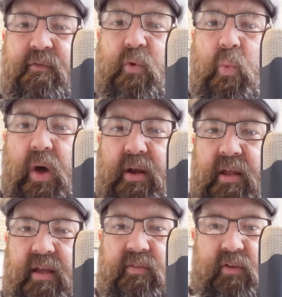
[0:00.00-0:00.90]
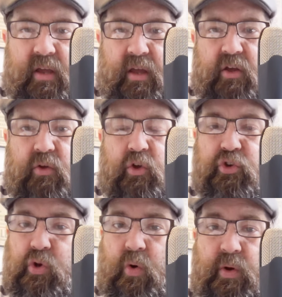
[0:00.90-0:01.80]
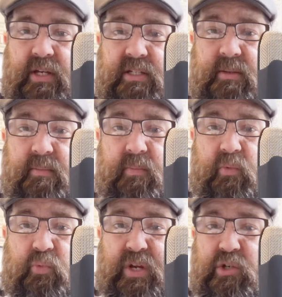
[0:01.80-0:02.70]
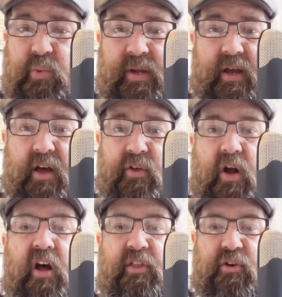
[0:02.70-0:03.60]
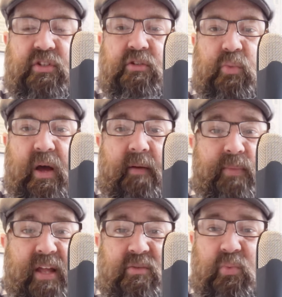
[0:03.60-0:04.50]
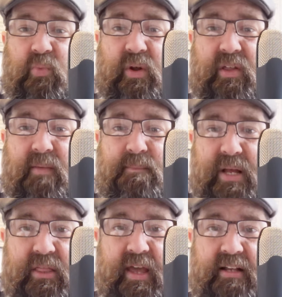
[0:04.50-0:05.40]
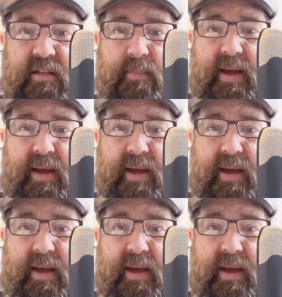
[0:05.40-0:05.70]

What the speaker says: it for what it is. You should always retweet other authors as well. That's one of the big things